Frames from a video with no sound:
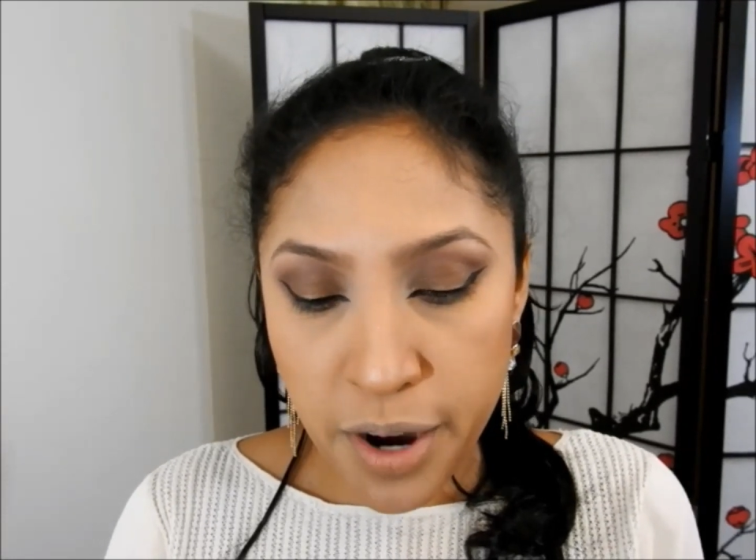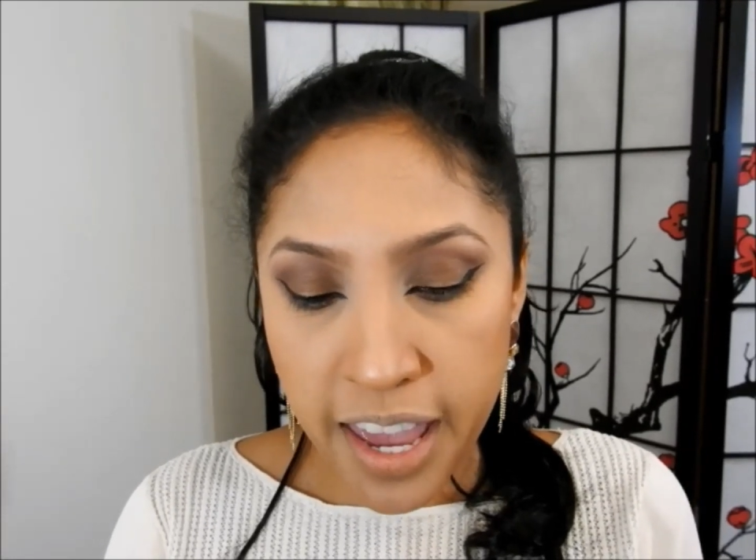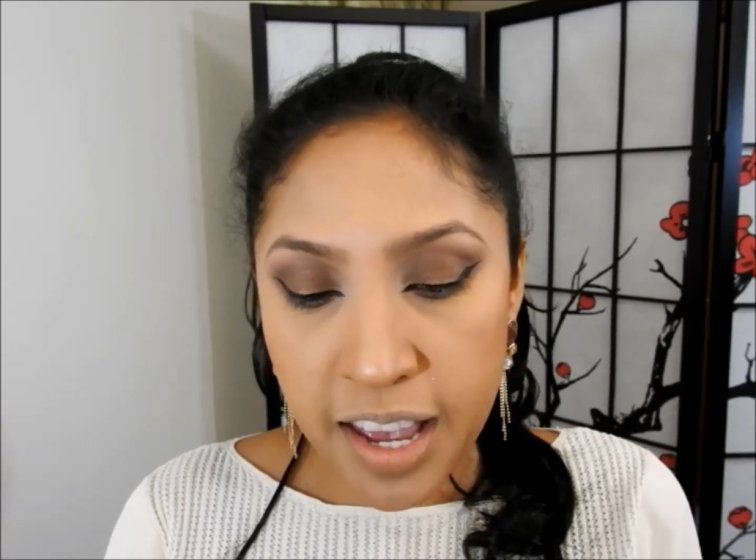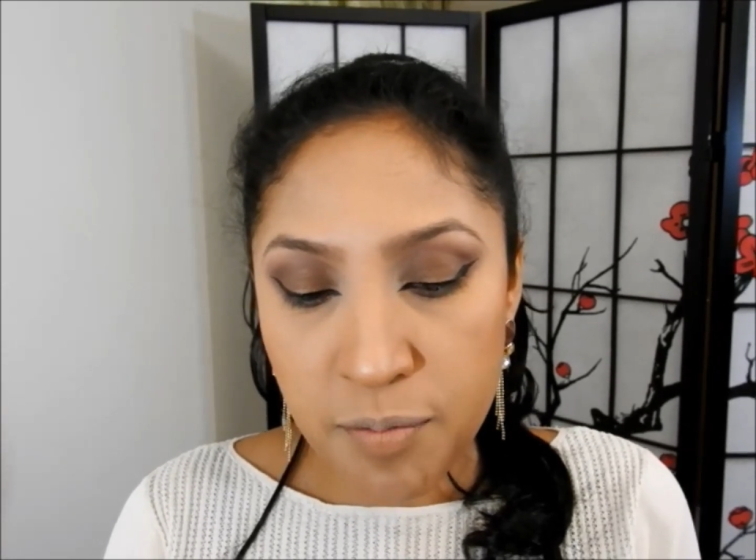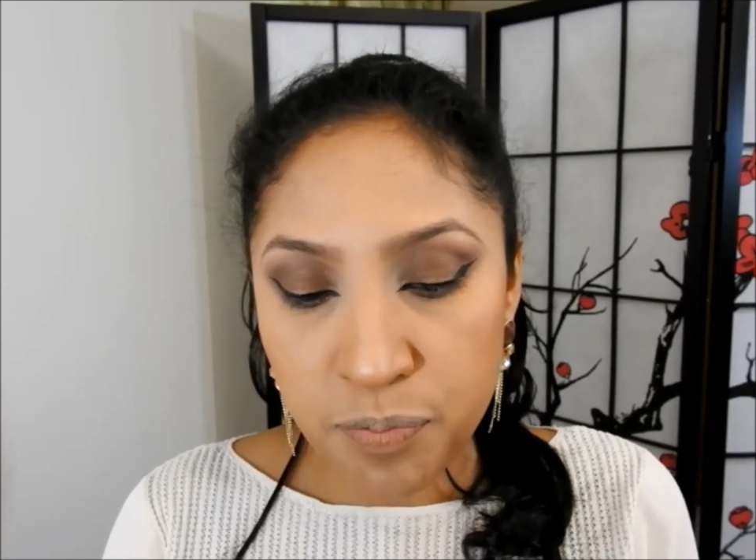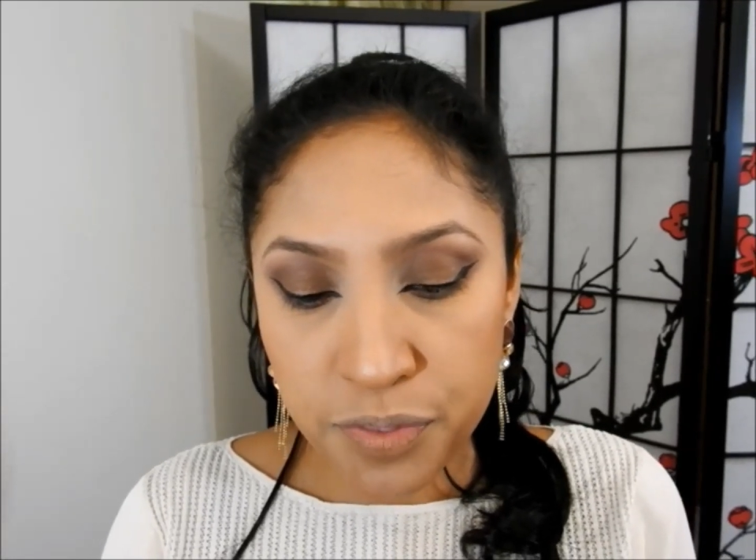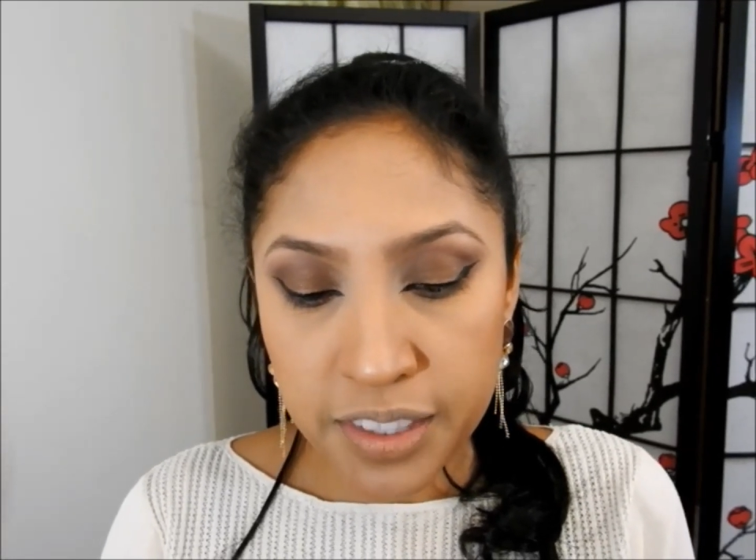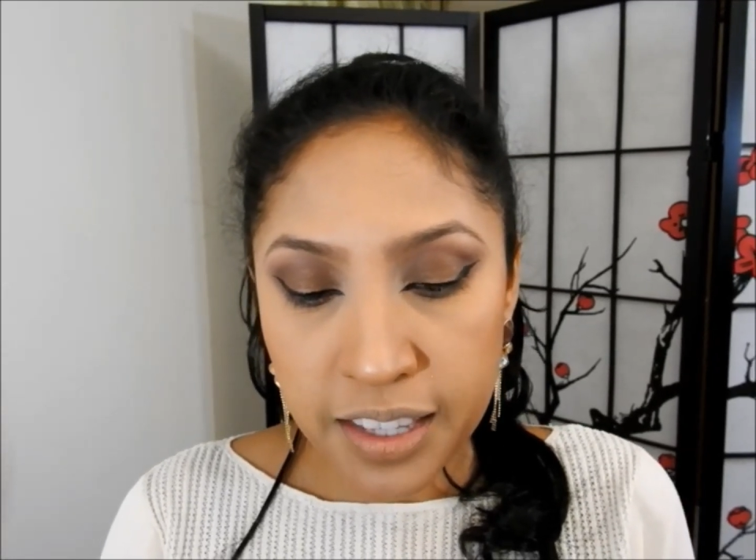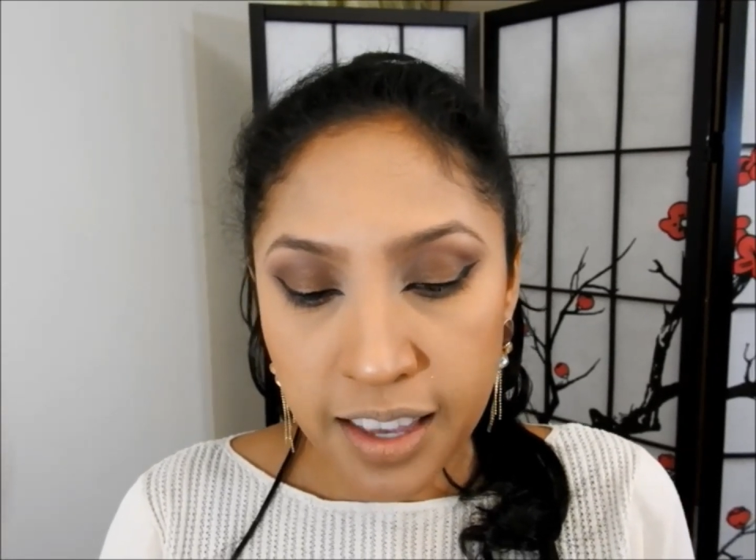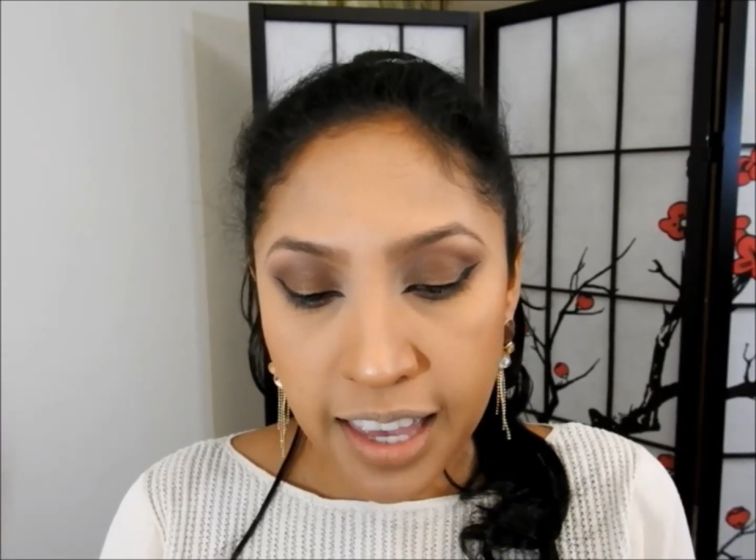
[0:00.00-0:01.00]
brand
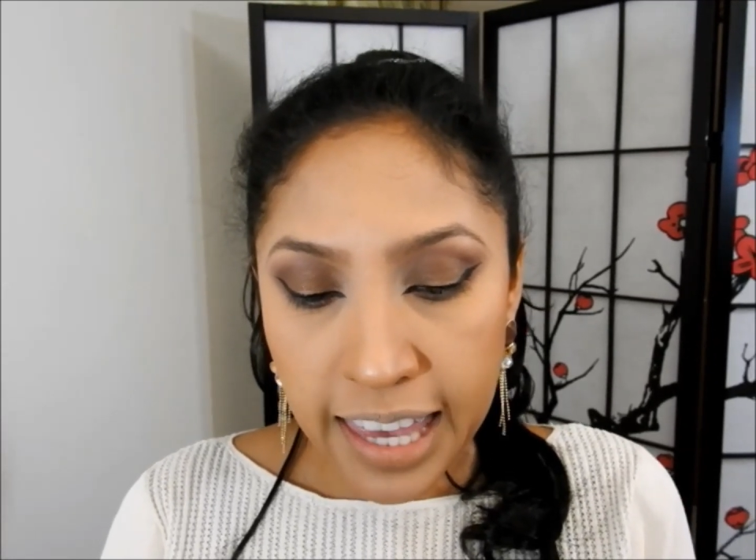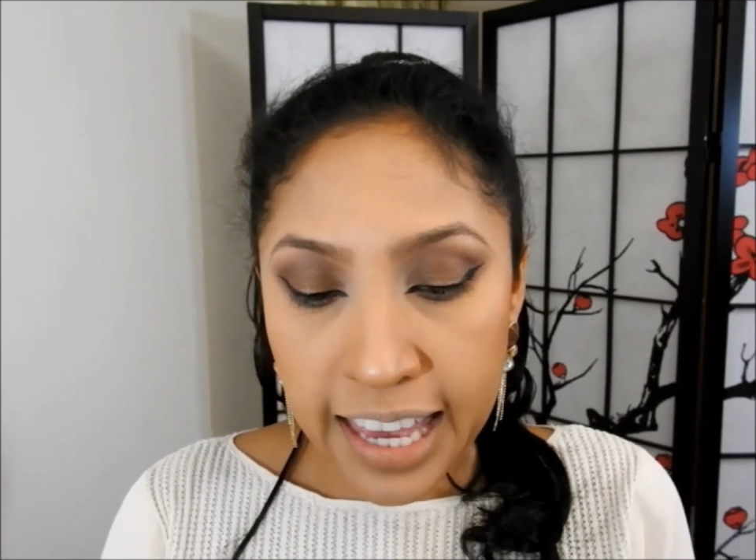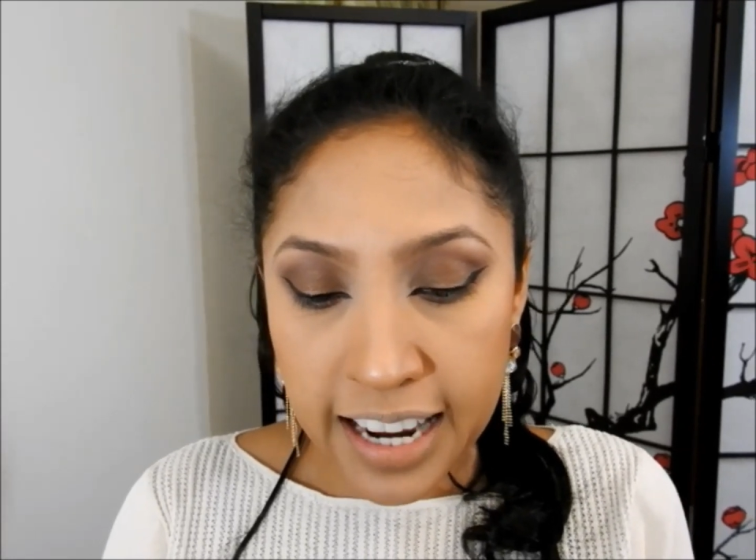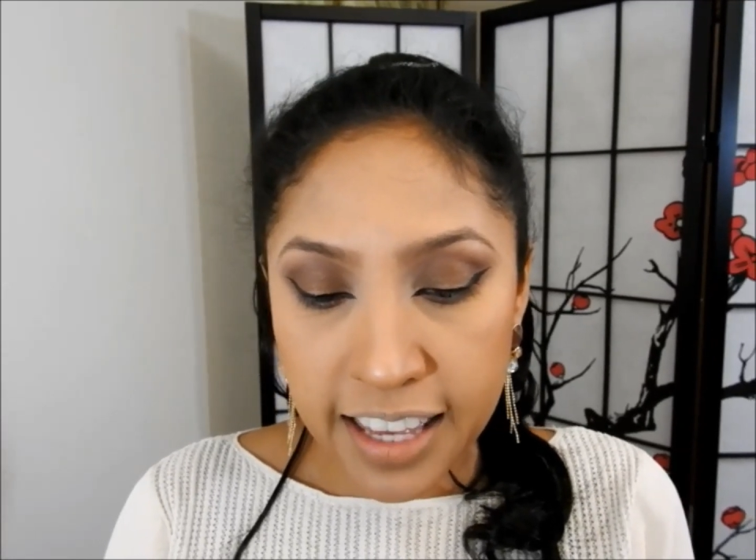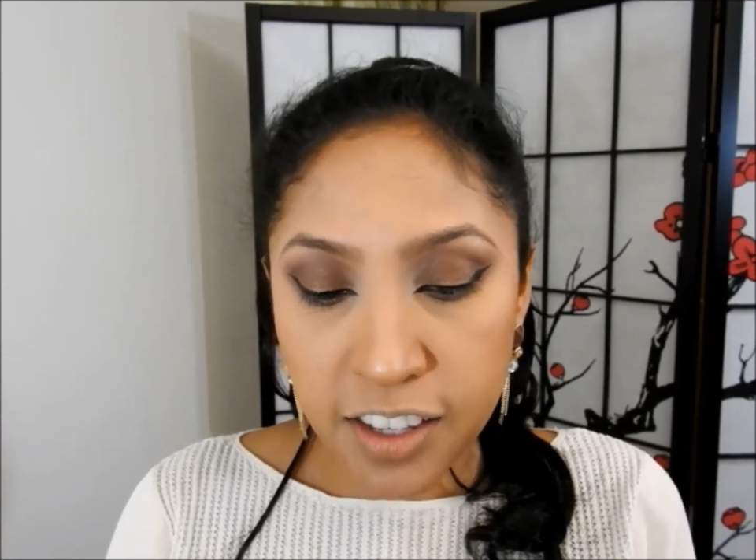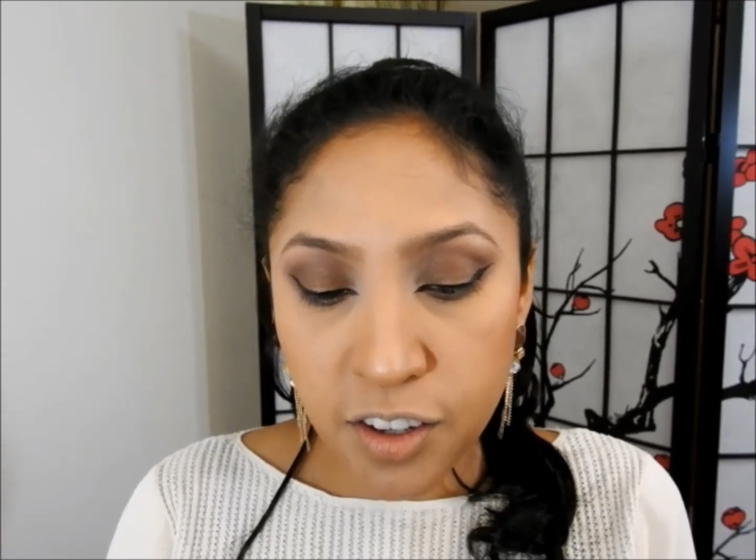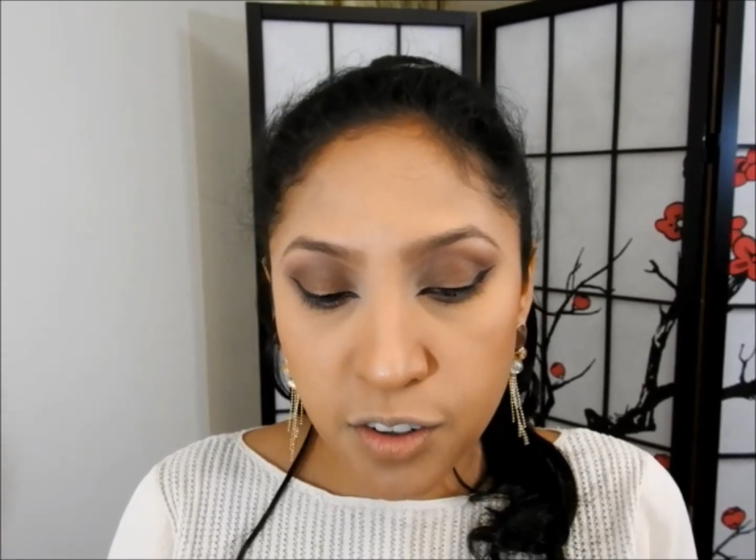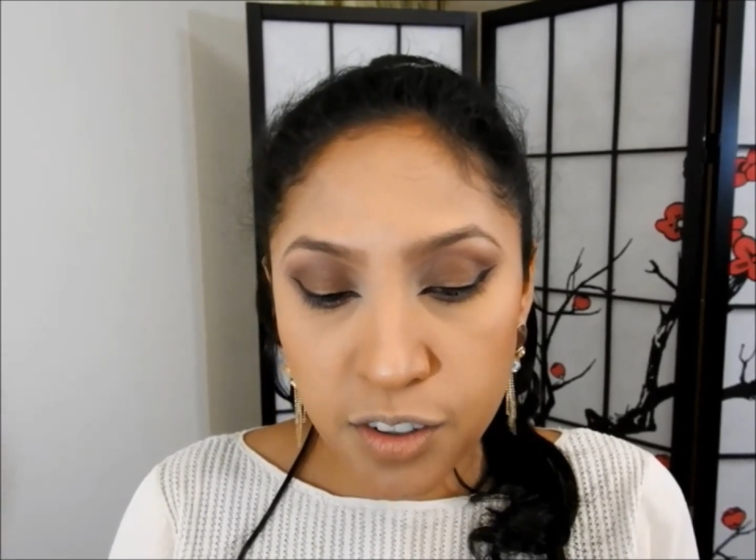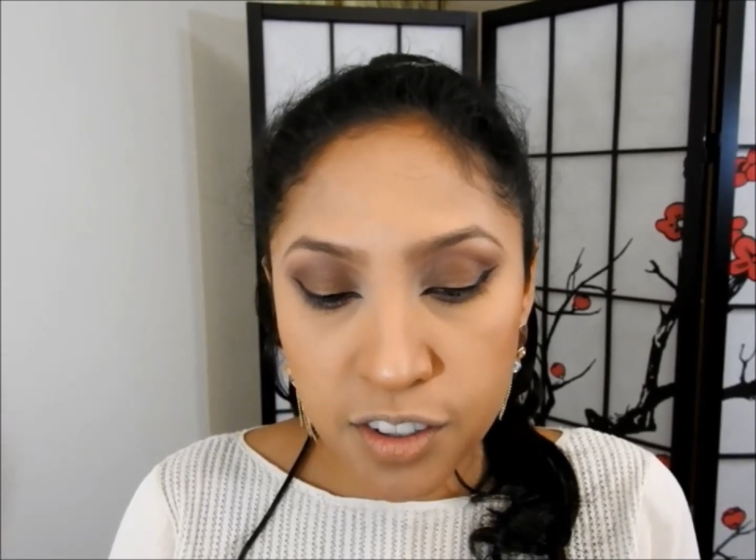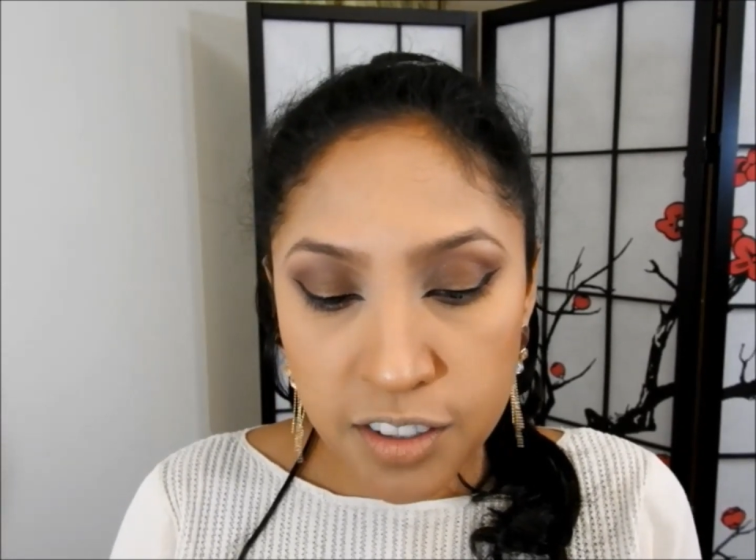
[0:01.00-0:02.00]
LA
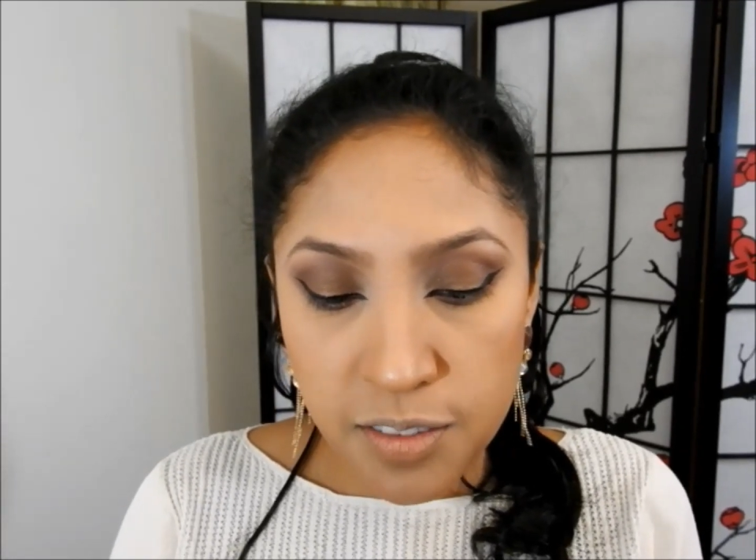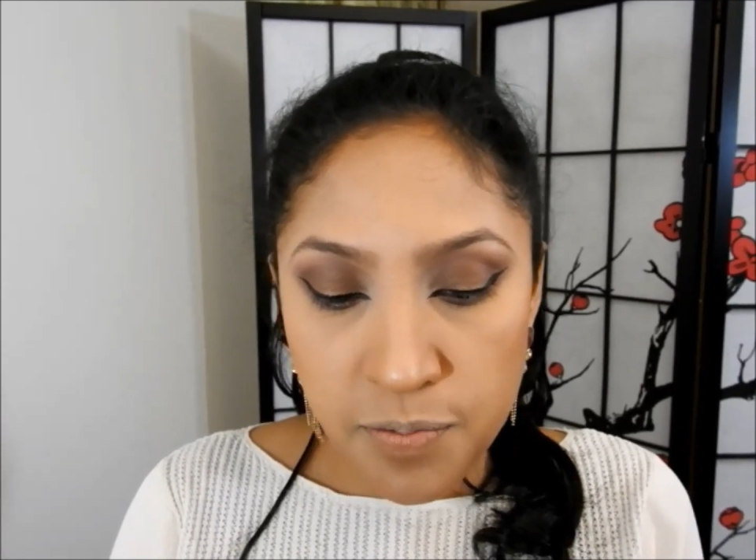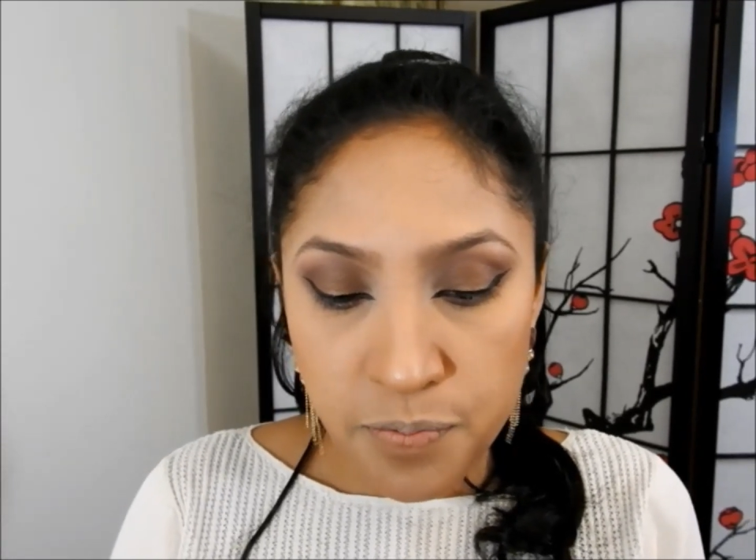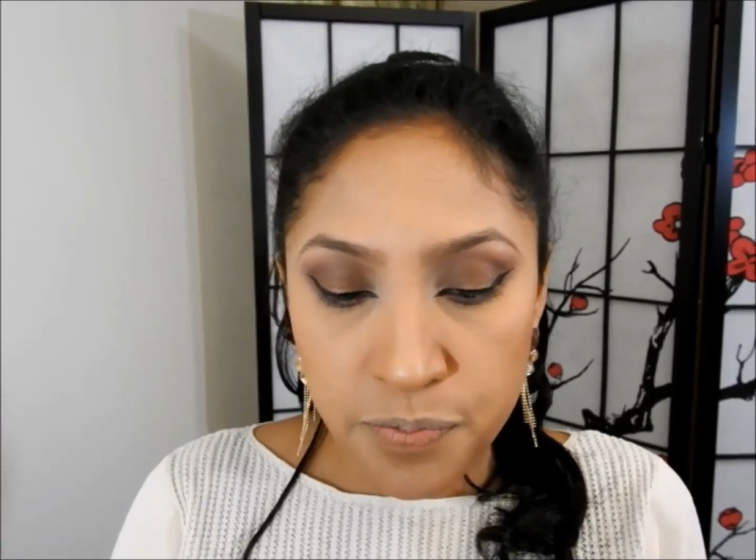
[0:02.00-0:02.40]
Girl.